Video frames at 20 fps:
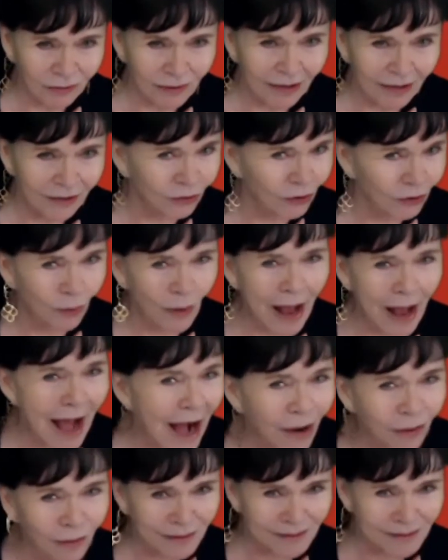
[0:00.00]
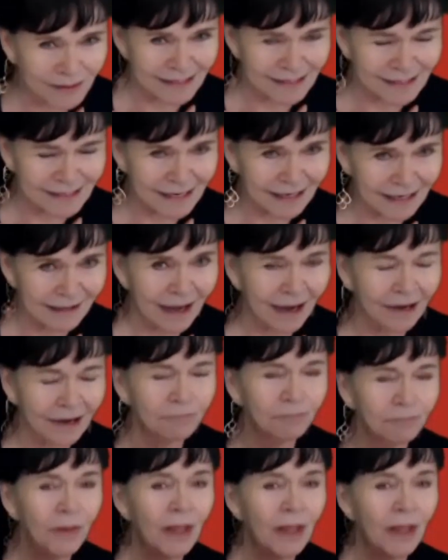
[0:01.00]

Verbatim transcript: I don't know how else to say that.